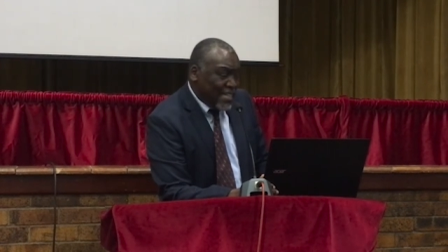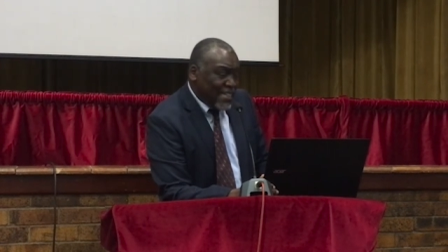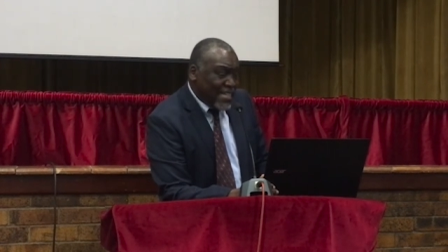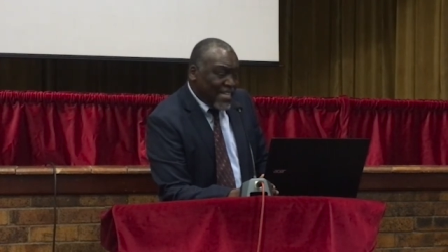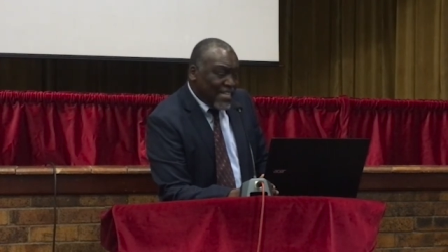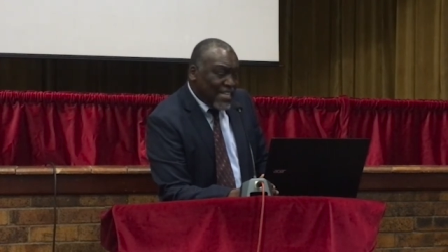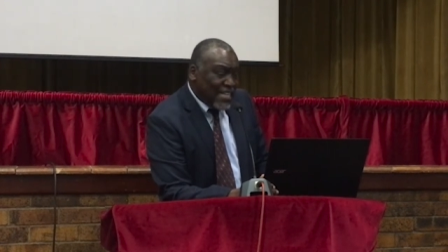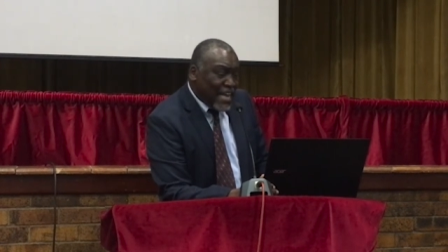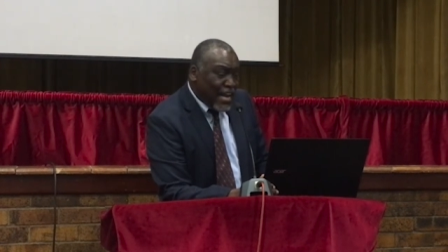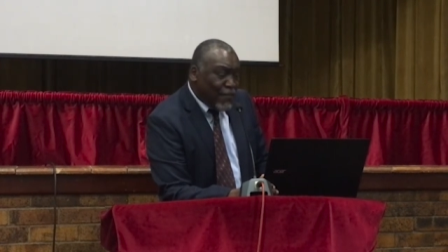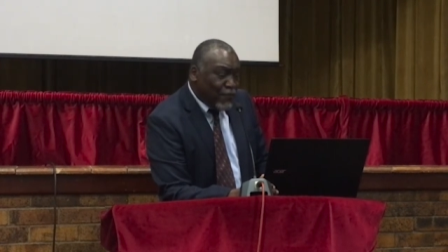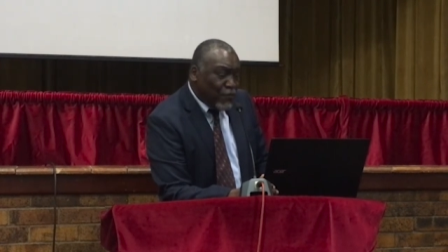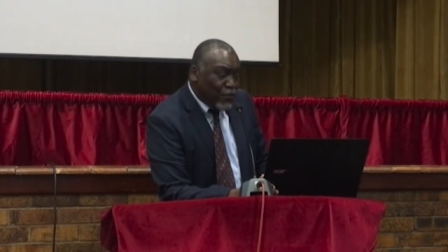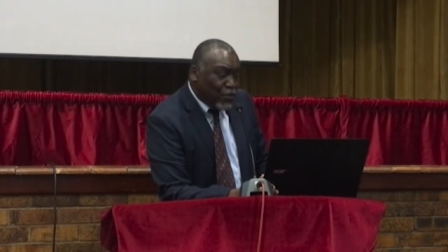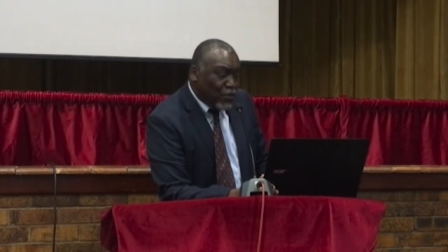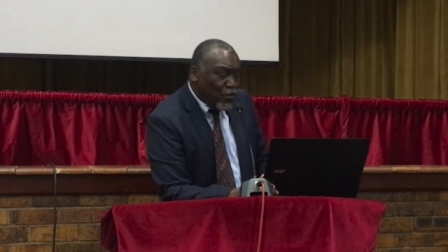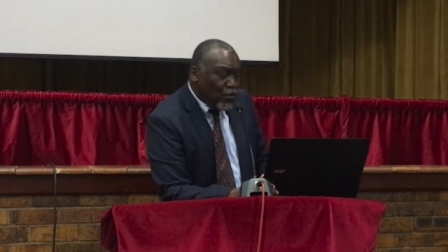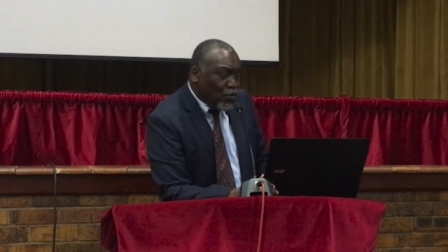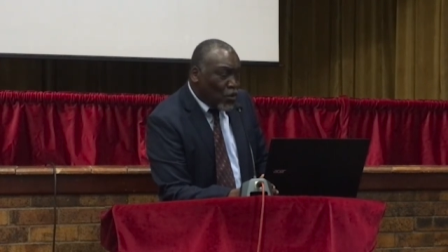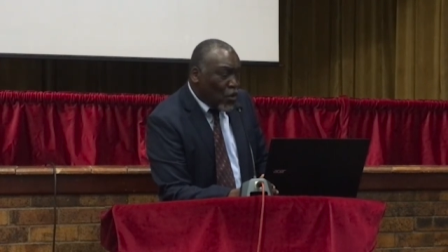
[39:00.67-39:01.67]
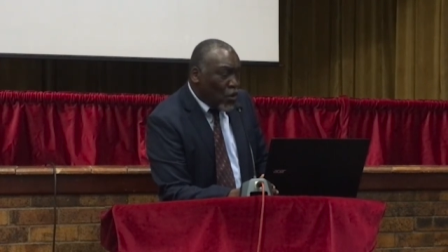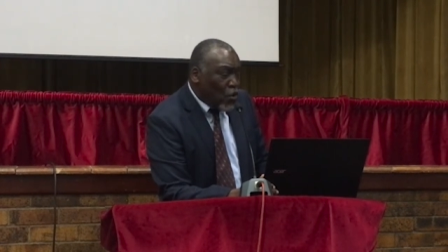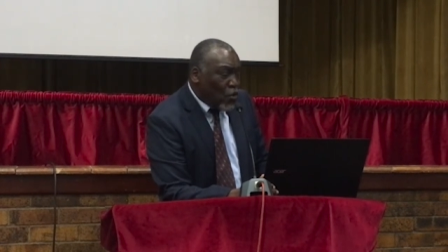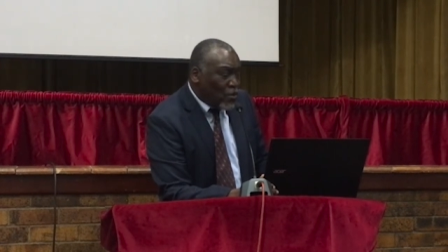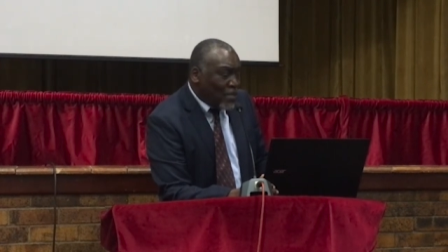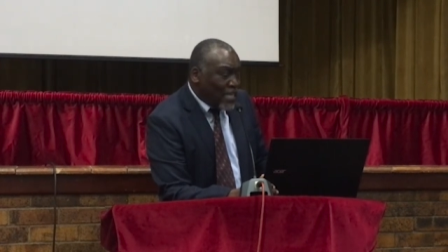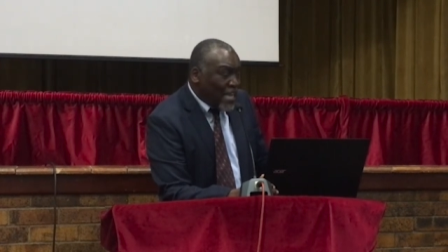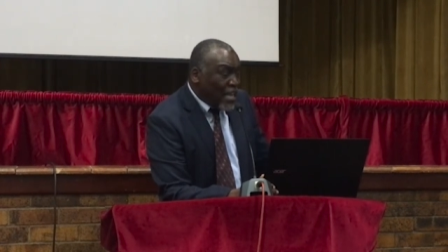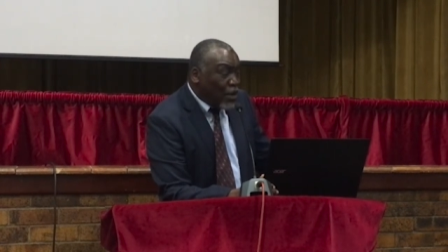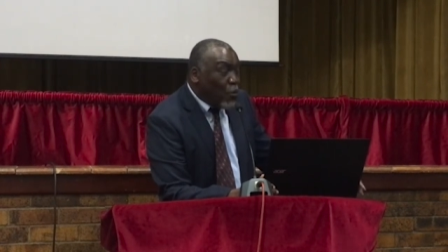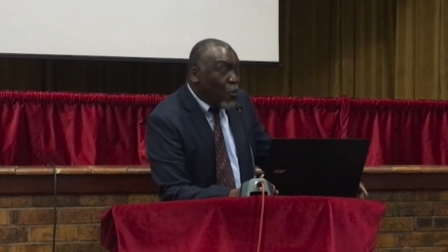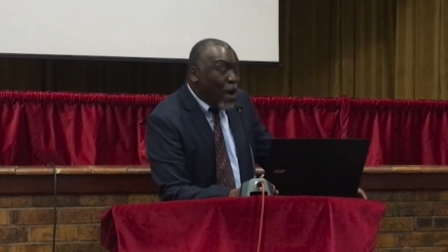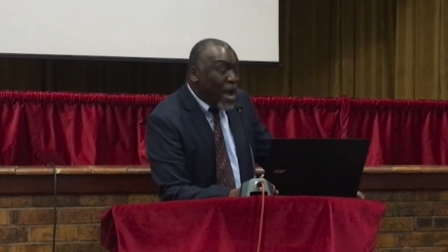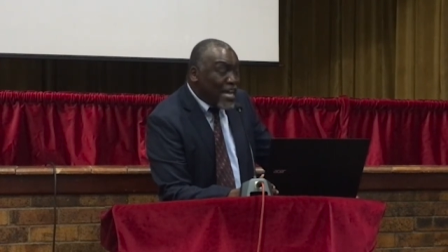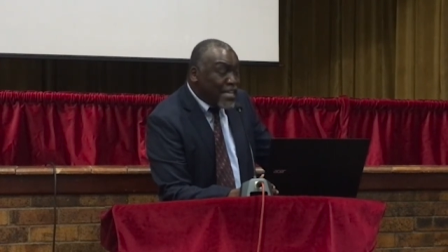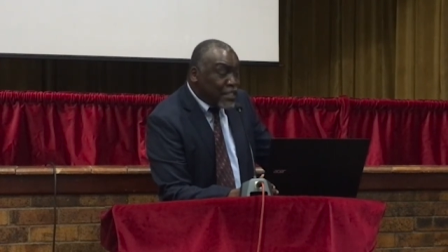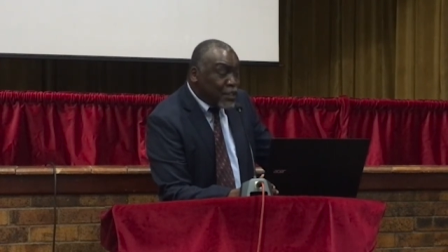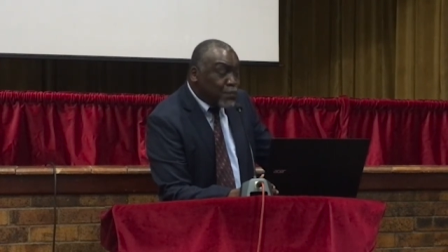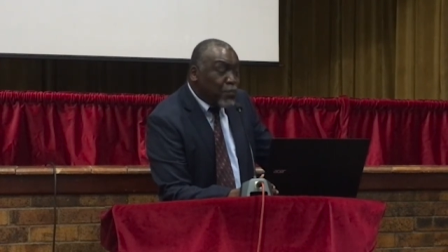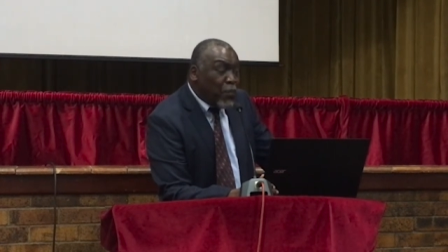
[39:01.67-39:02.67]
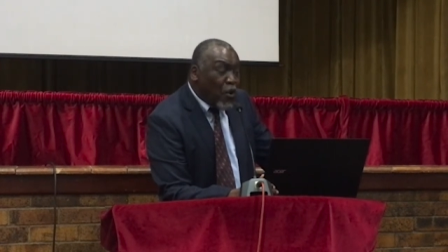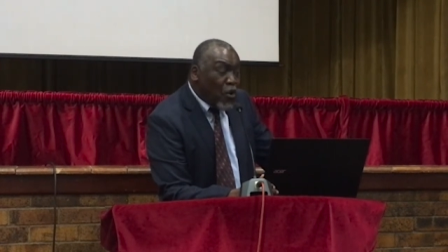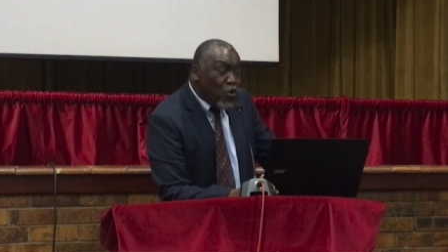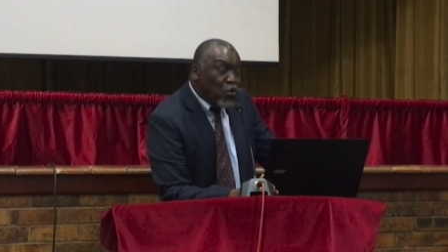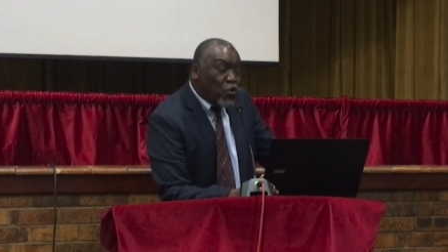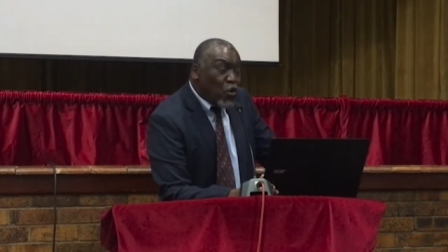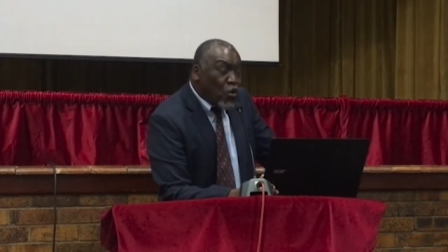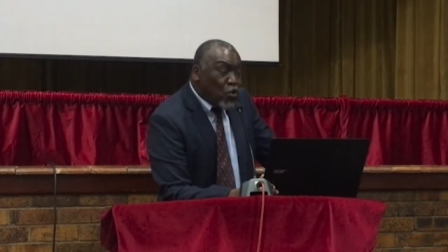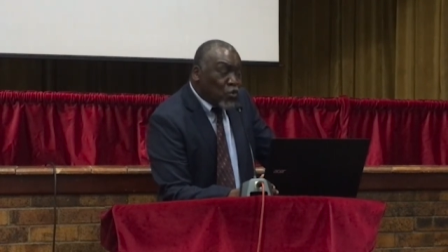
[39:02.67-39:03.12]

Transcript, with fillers: that love will grow old. Likewise, Paul